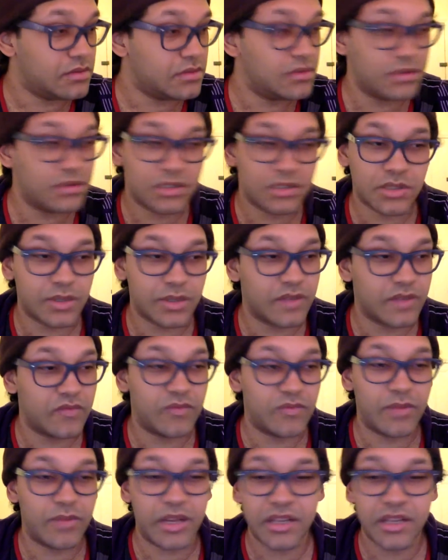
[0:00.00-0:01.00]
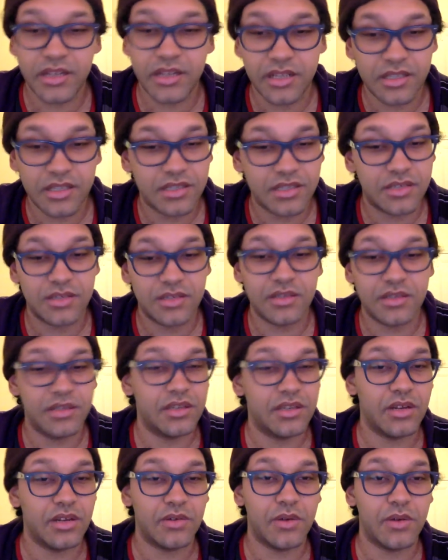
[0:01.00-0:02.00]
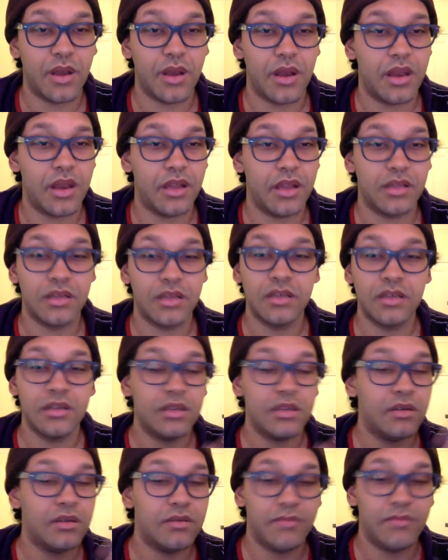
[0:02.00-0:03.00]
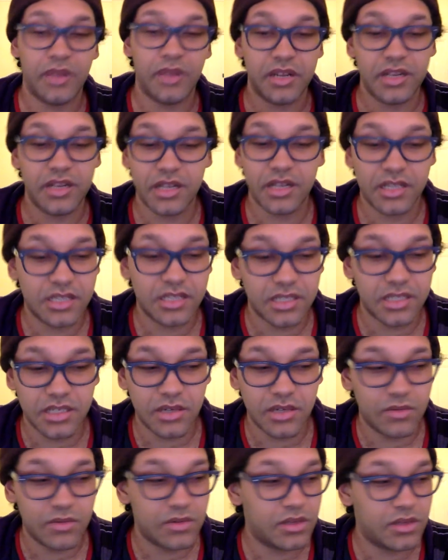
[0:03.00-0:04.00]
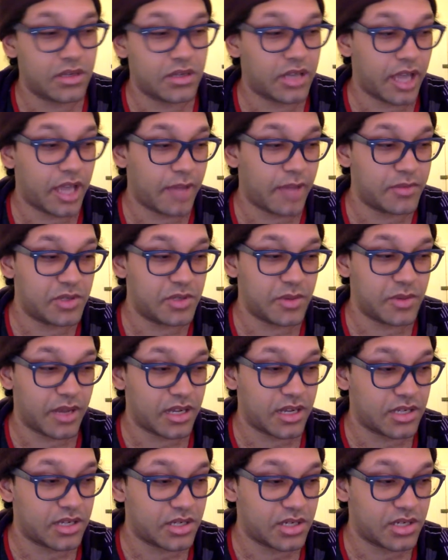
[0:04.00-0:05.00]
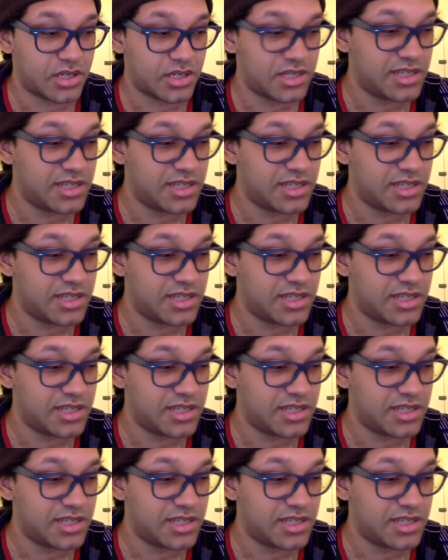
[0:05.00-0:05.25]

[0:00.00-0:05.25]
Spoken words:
So we have Benedict. Benedict. Cabbage Patch.